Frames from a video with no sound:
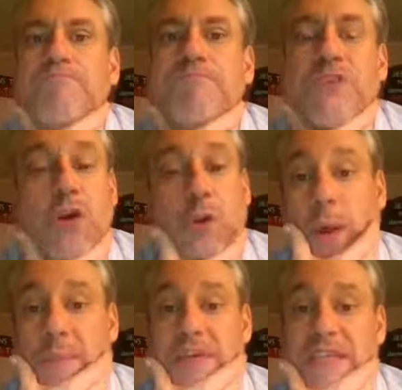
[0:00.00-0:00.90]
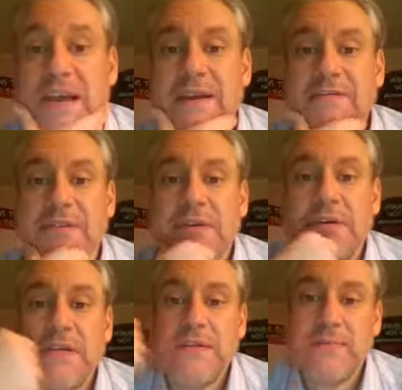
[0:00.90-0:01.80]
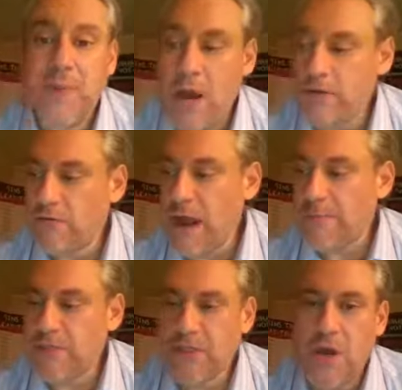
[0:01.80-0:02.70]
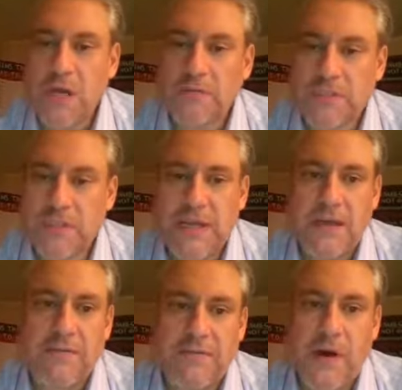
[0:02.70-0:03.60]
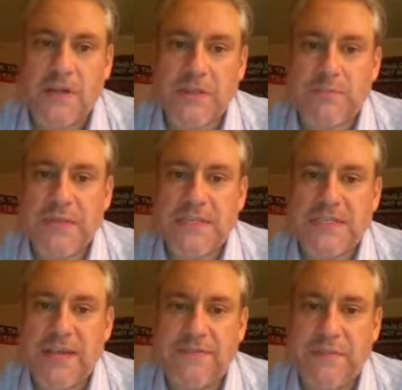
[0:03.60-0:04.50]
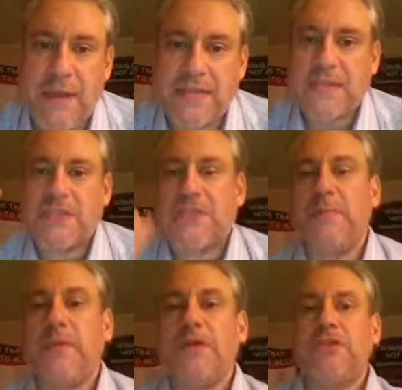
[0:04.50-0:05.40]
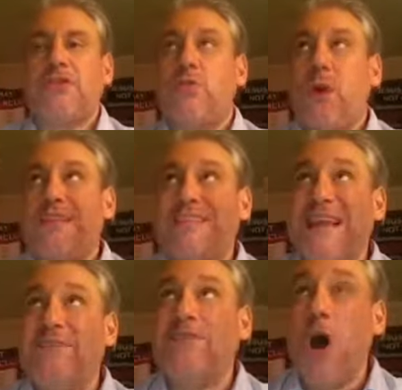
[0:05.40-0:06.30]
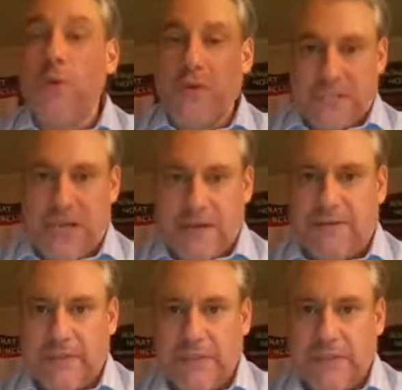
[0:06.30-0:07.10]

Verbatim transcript: It's the only way to be saved. The modern rapture doctrine is another false and peace safety message, similar to the once saved, always saved.